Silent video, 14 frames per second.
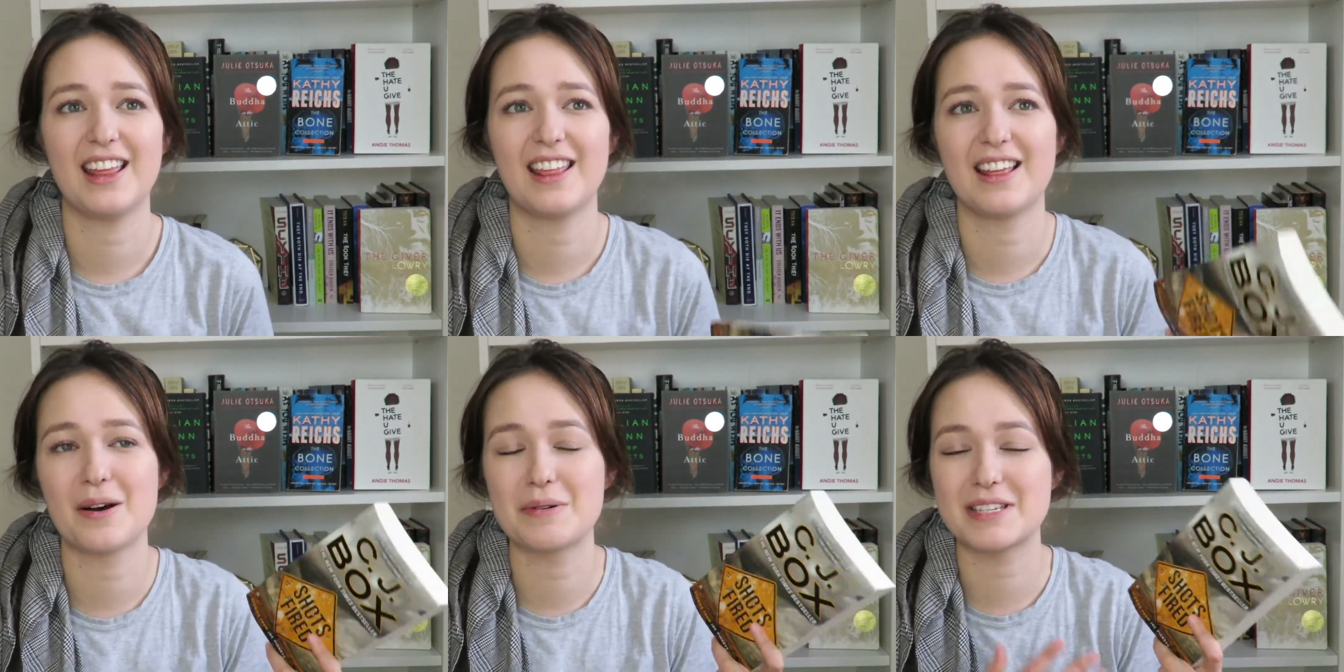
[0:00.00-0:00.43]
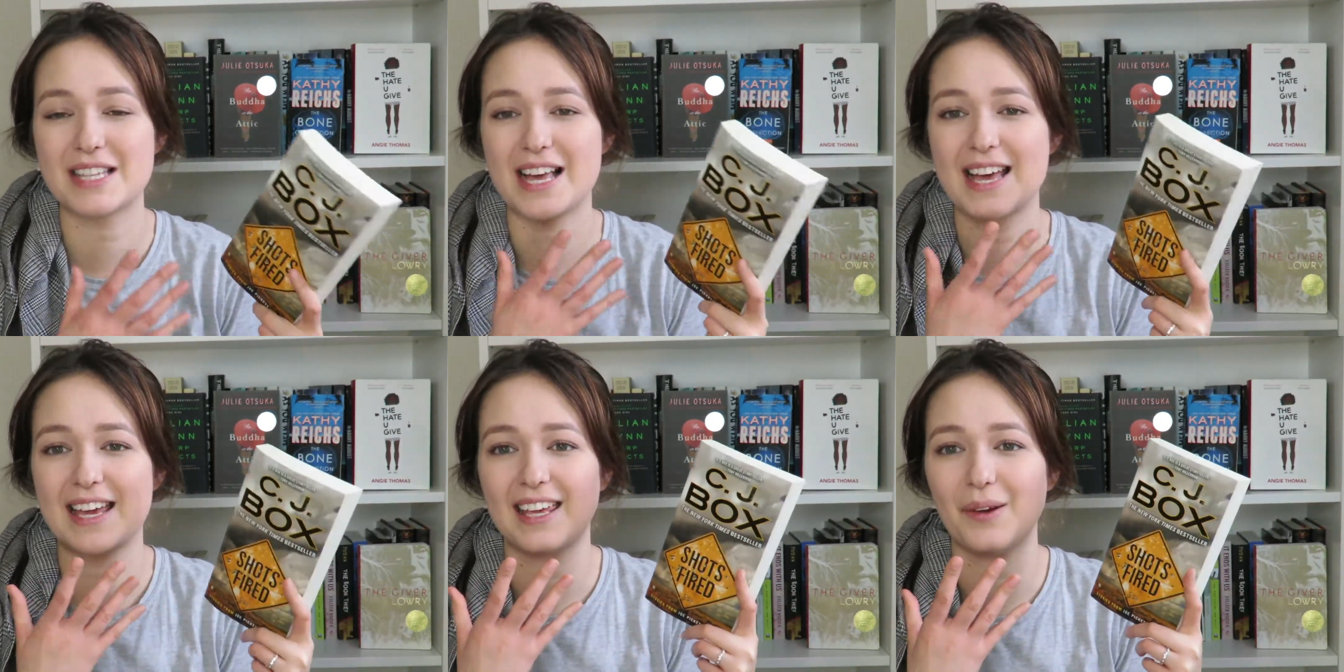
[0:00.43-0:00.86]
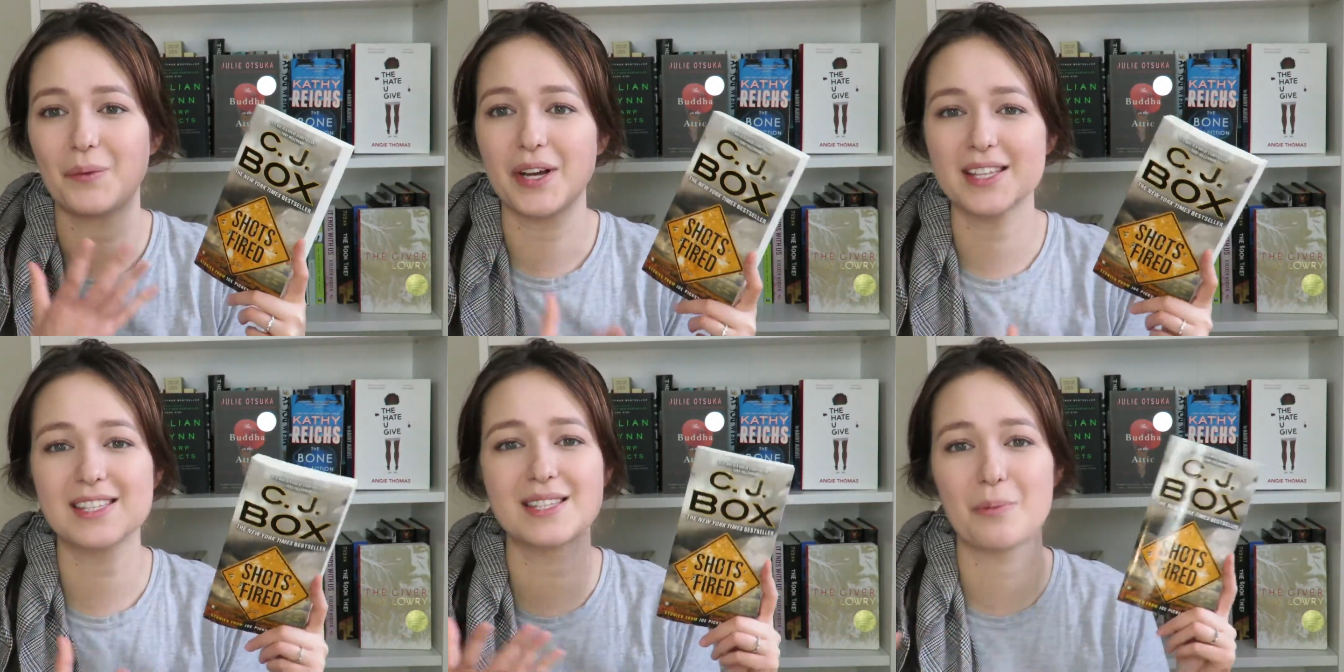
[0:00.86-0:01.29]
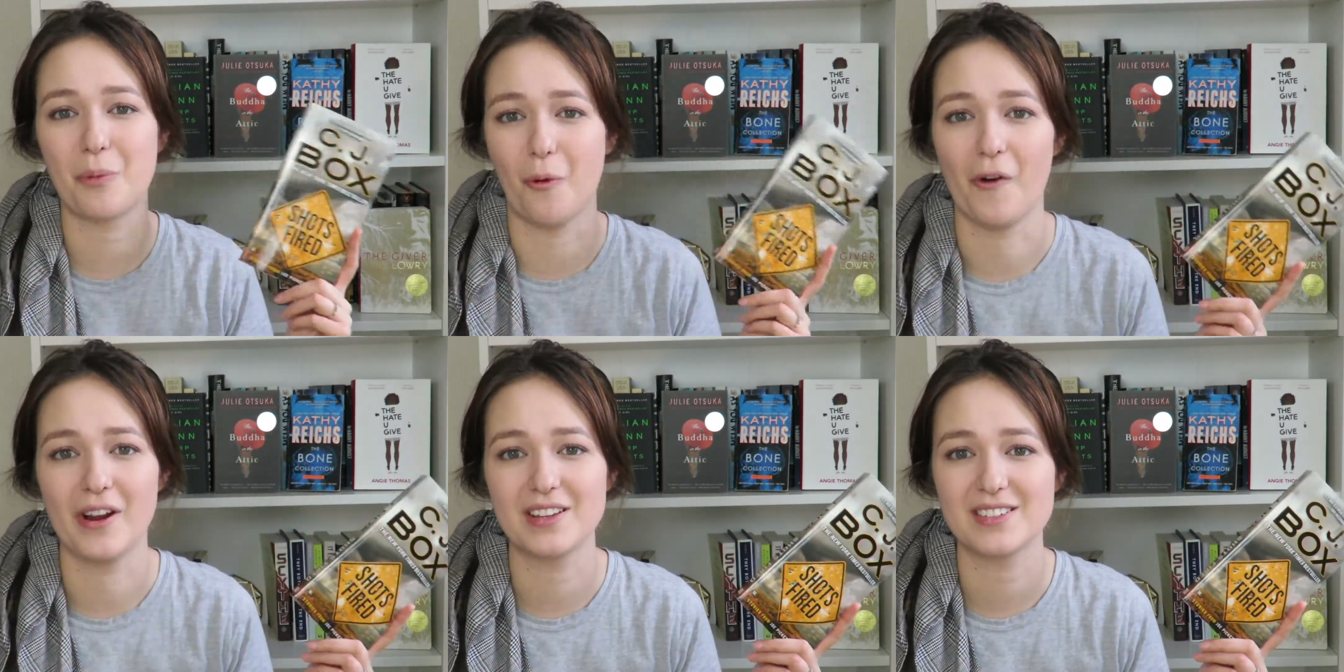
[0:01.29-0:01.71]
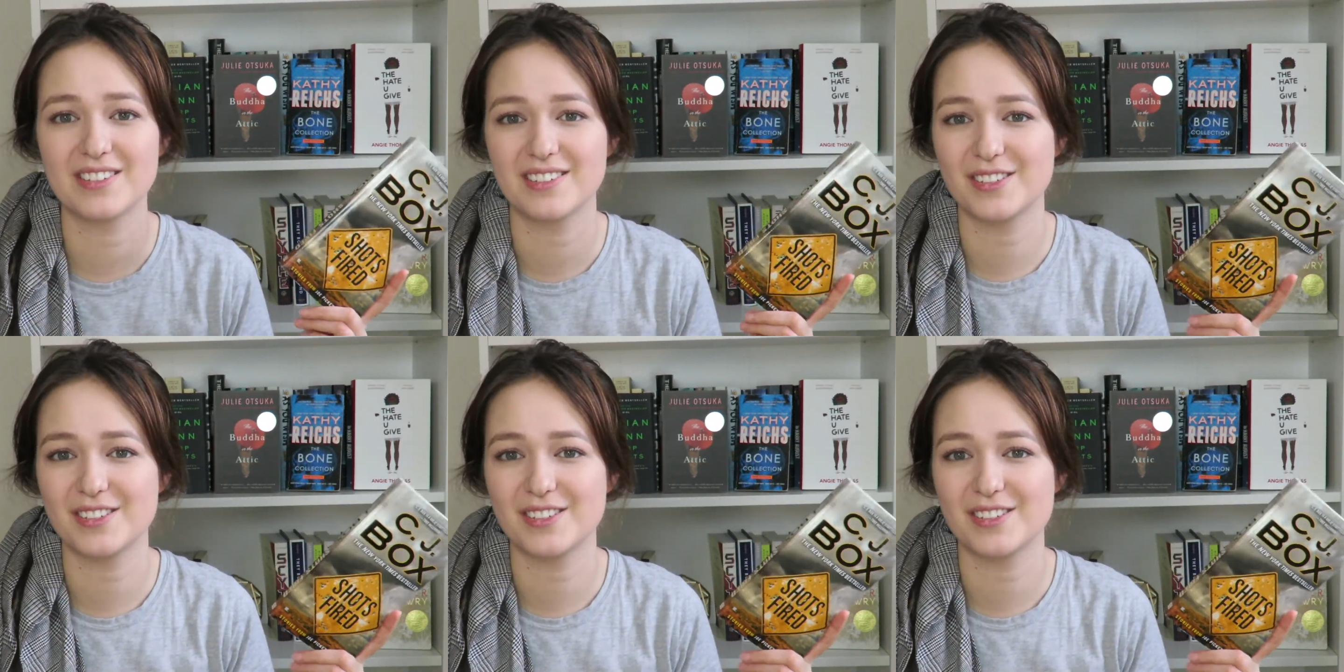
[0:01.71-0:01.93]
and I was like, what's the point?